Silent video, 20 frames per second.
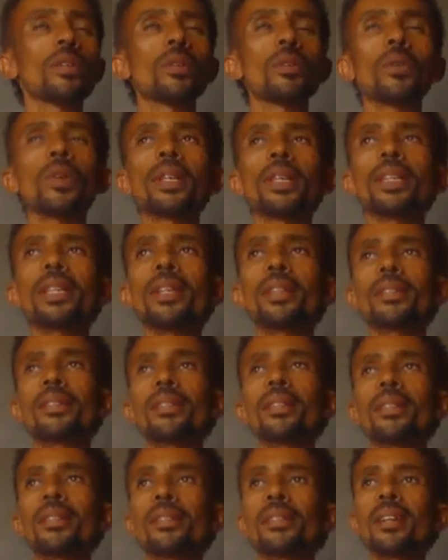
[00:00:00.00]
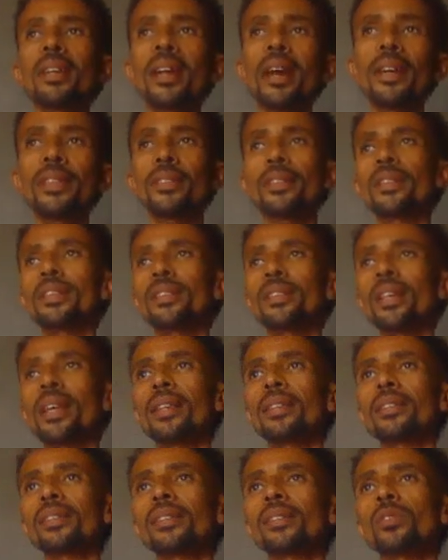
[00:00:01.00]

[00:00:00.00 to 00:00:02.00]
we'll get the right result.